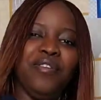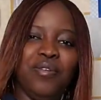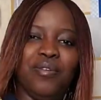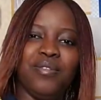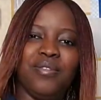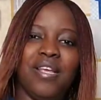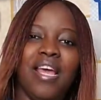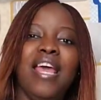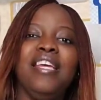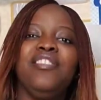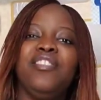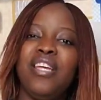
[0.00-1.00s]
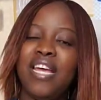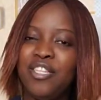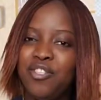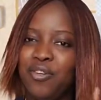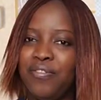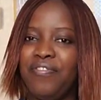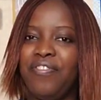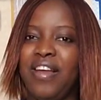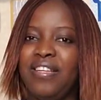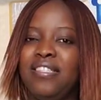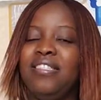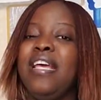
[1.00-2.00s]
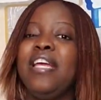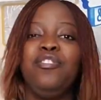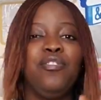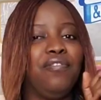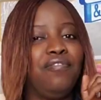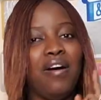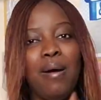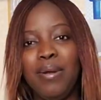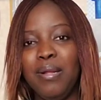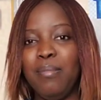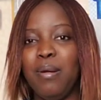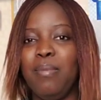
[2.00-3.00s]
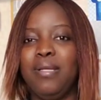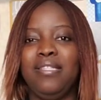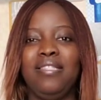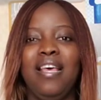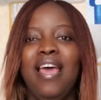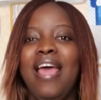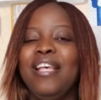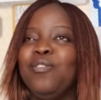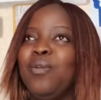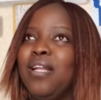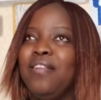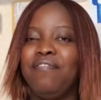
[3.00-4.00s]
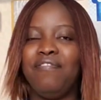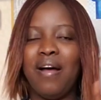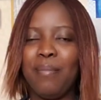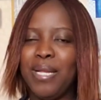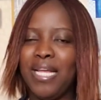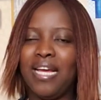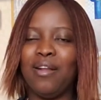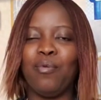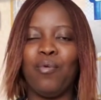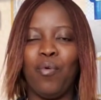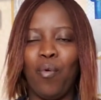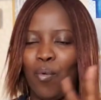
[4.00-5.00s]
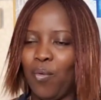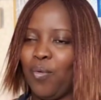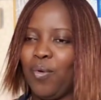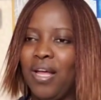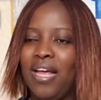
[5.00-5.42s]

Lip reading: videos. Share to your friends, share to your family members so that the family can grow.